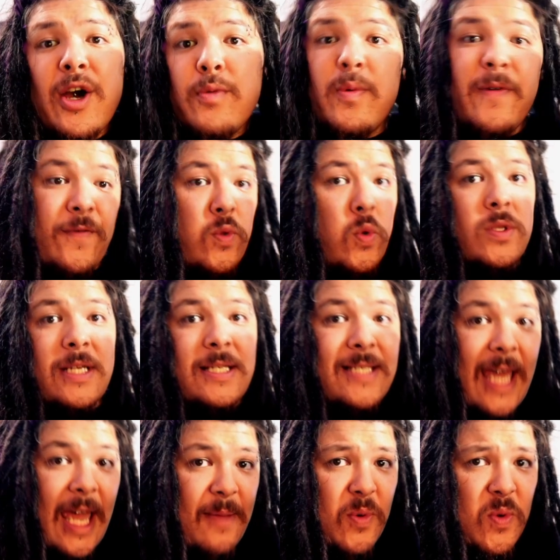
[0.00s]
We've looked at
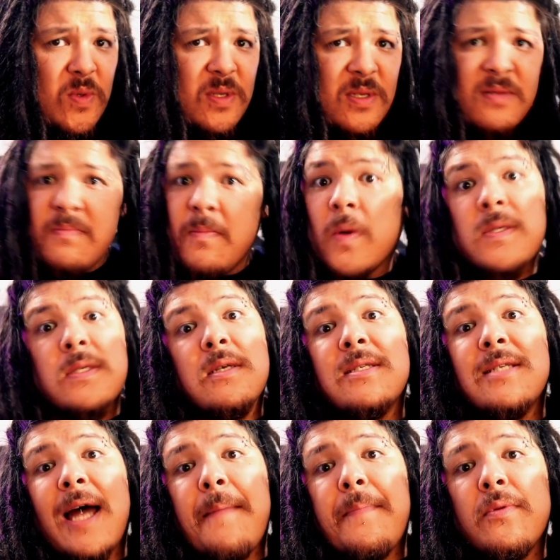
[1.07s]
tables, monster
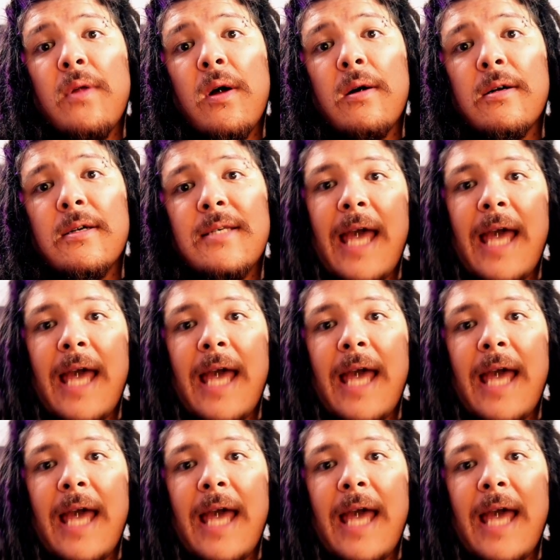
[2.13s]
stat blocks,